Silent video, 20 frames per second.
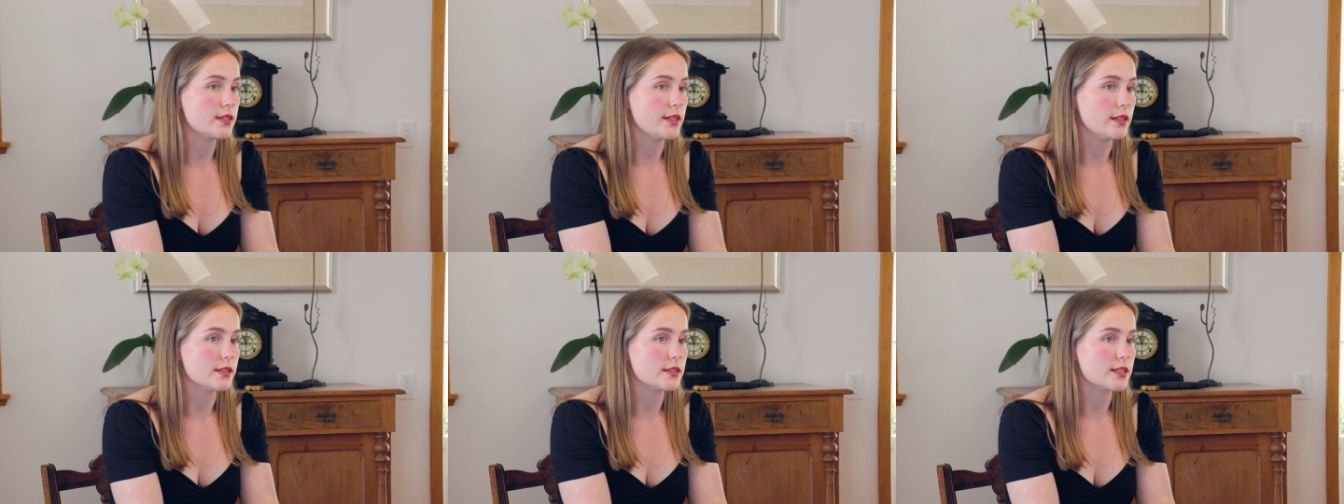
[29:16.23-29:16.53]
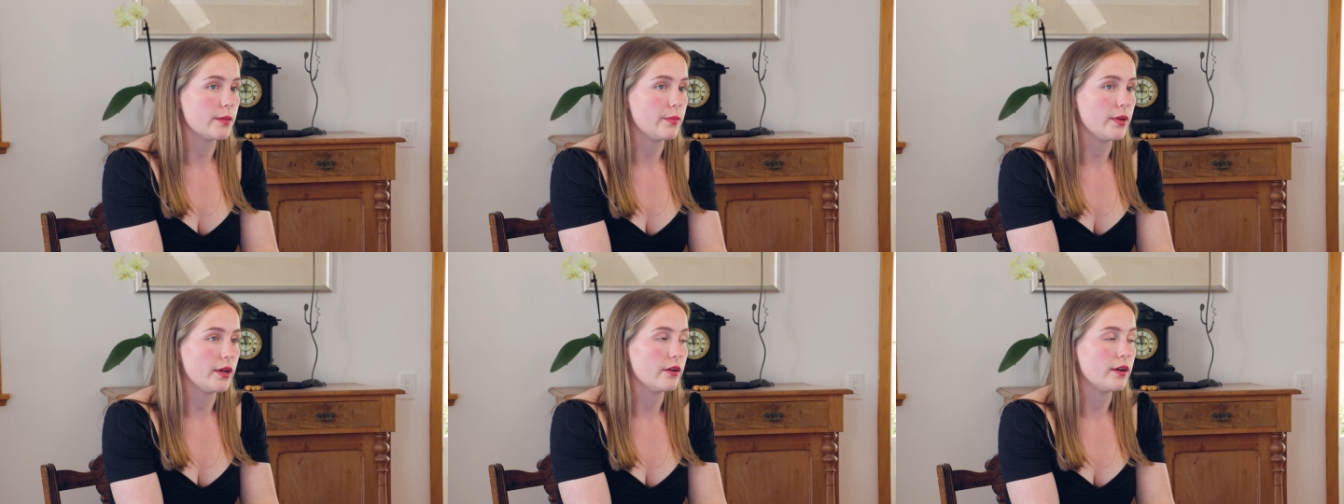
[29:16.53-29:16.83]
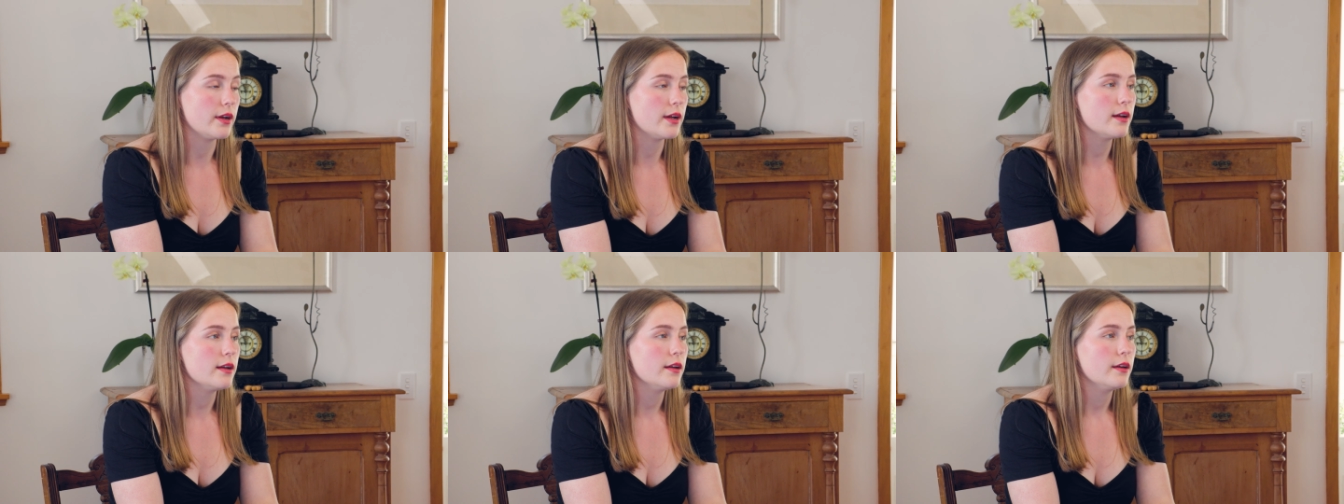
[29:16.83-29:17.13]
than
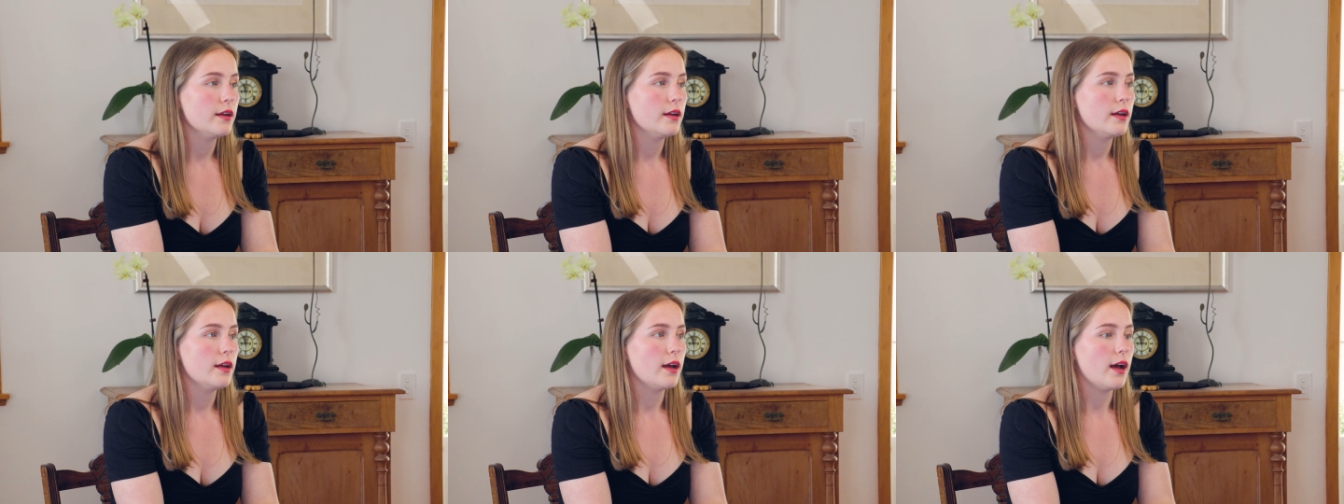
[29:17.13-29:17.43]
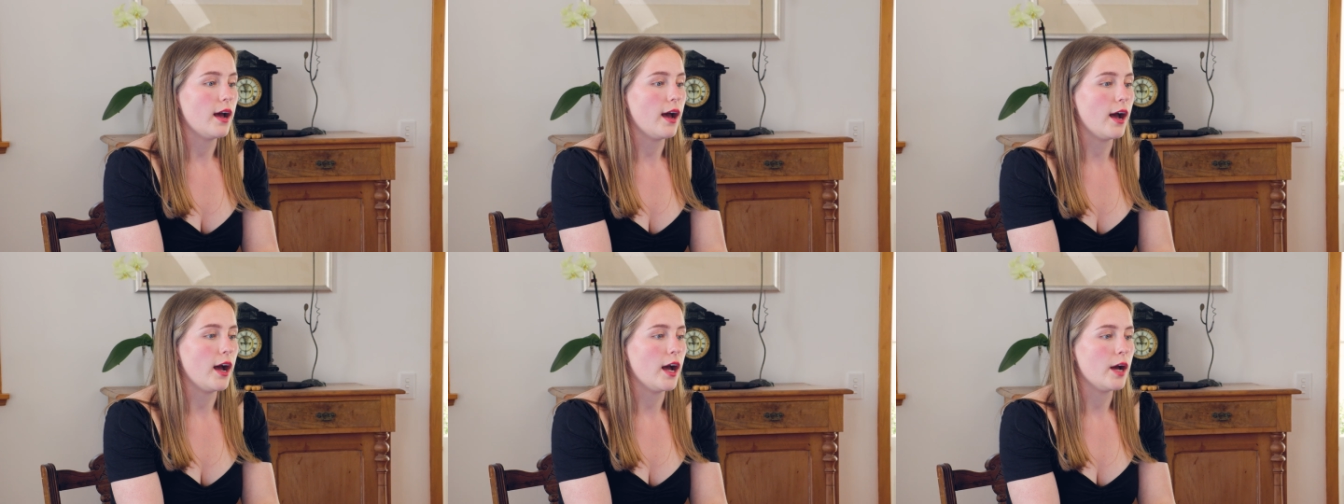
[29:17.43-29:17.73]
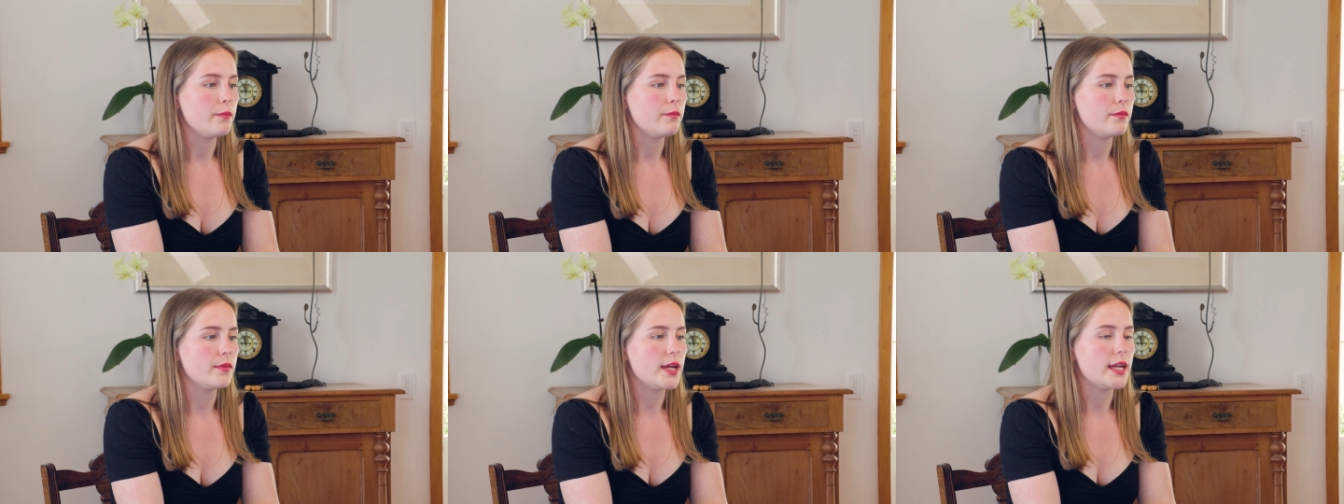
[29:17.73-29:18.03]
Siberia,
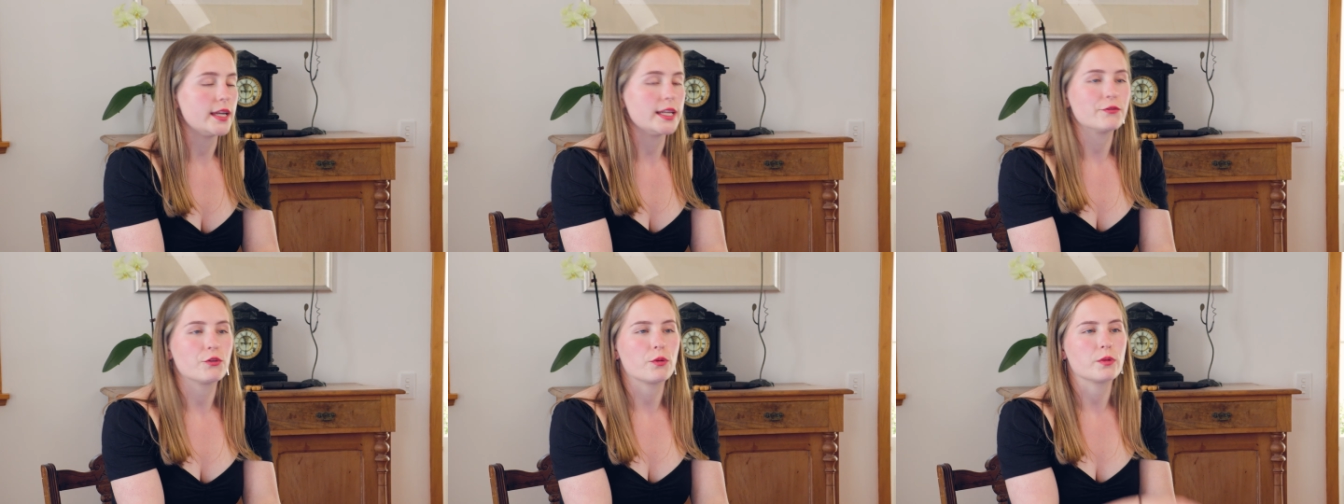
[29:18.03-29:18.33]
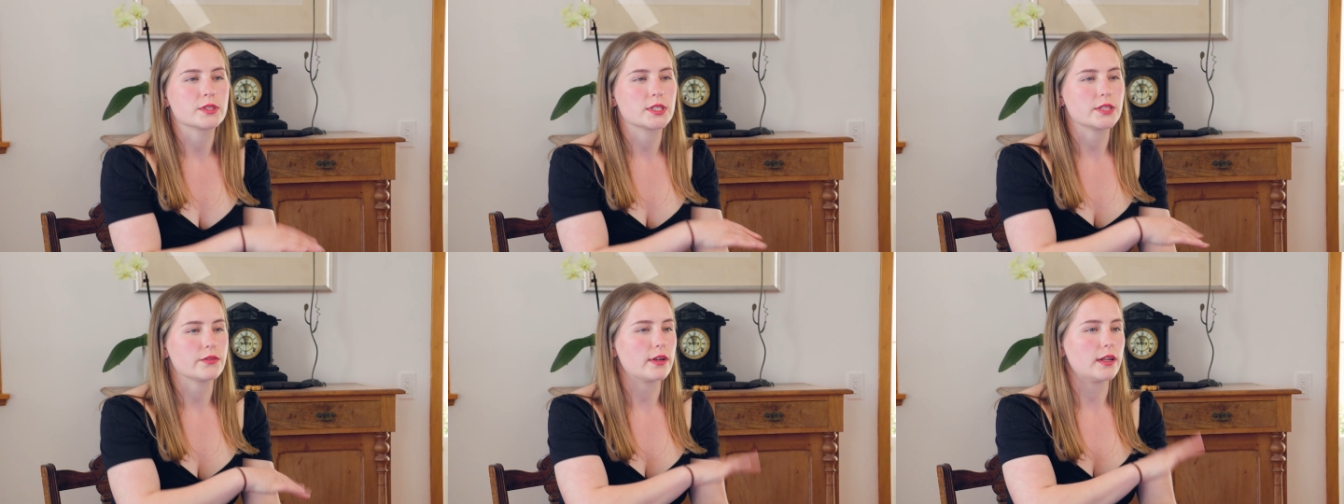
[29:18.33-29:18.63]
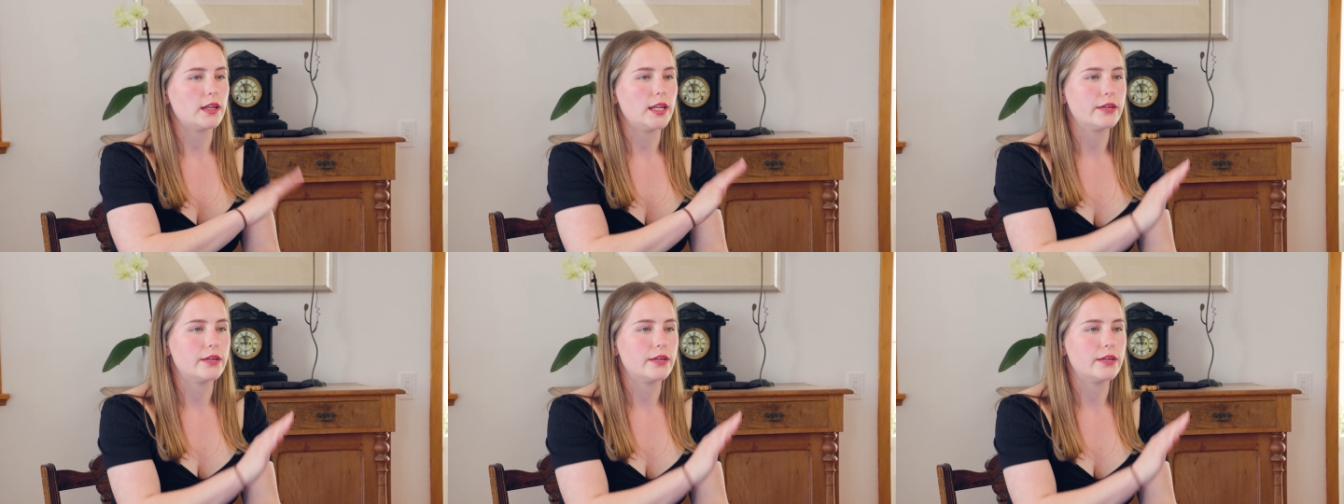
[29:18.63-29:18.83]
um, and everyone was at different